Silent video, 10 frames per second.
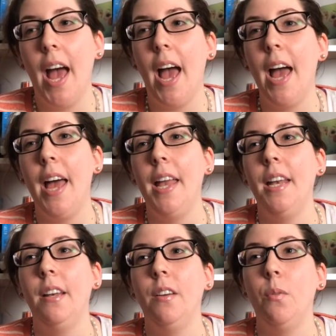
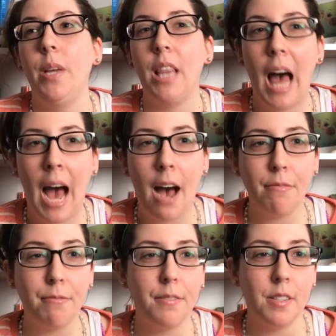And we laugh
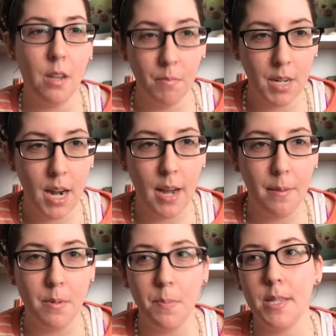
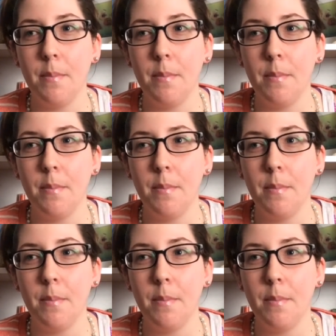sometimes, but